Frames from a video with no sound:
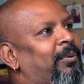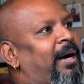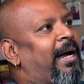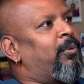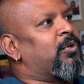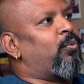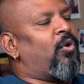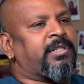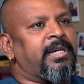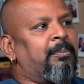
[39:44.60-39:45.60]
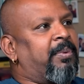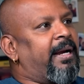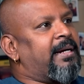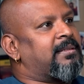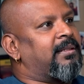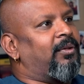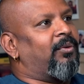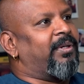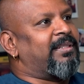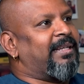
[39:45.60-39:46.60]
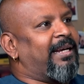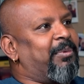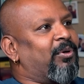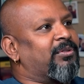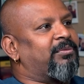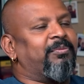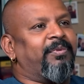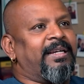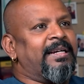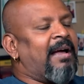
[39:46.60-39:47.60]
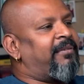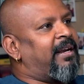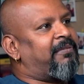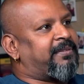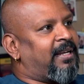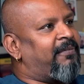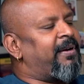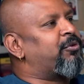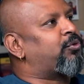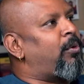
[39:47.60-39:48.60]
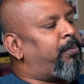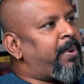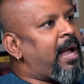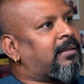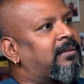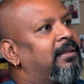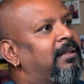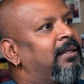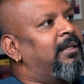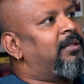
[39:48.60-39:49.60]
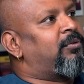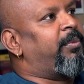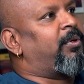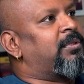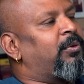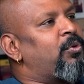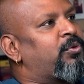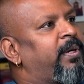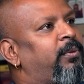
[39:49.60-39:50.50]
washing plates, inside, because we didn't have enough staff and it was so packed. So because the cooks were